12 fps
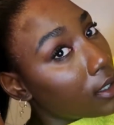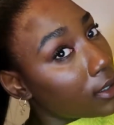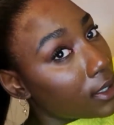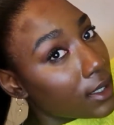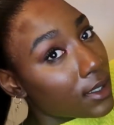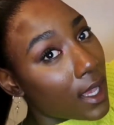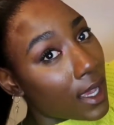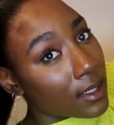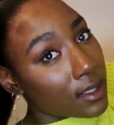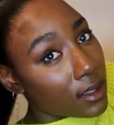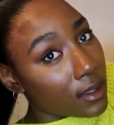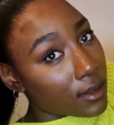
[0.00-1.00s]
This
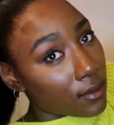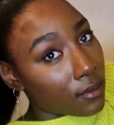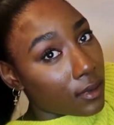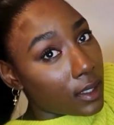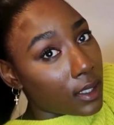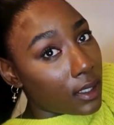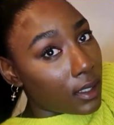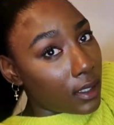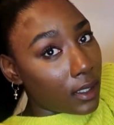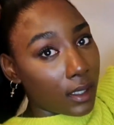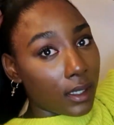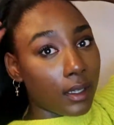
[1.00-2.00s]
actually looks really
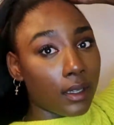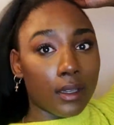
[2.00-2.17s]
good.